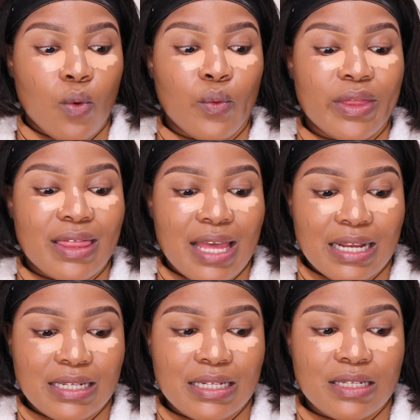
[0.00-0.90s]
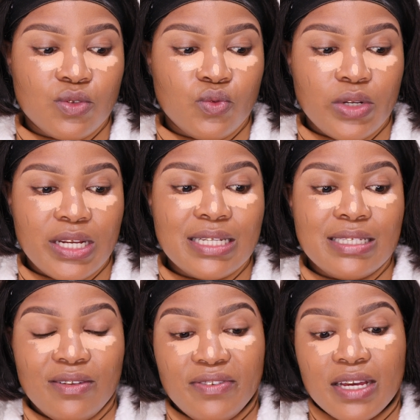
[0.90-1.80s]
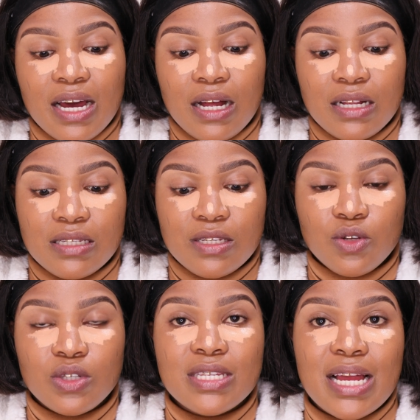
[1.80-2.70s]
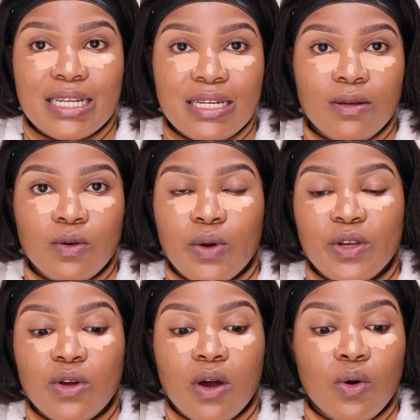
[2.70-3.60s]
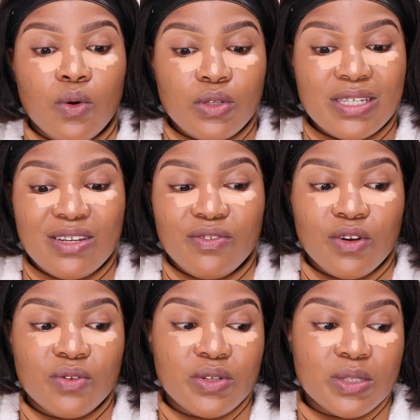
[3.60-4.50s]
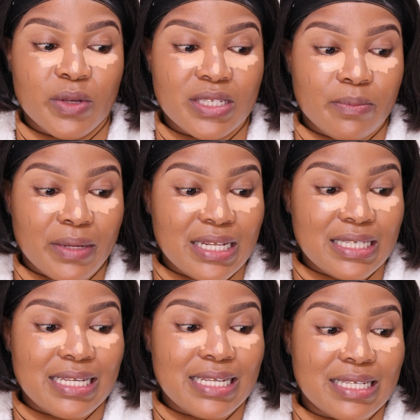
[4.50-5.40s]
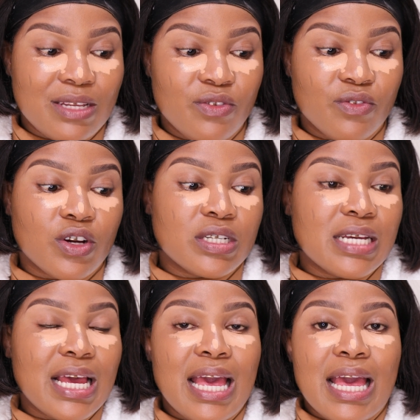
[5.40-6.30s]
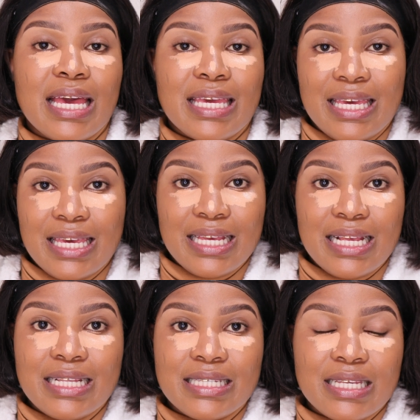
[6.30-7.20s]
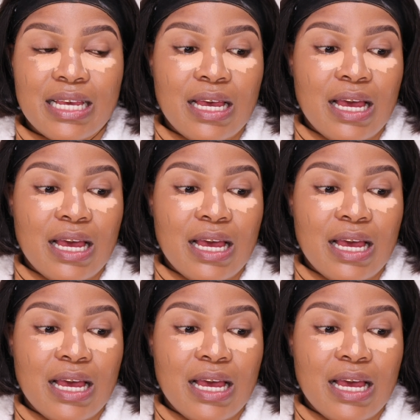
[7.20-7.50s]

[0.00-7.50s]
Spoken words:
with that. It is really difficult to study when you are old and you've got responsibilities and you've got kids.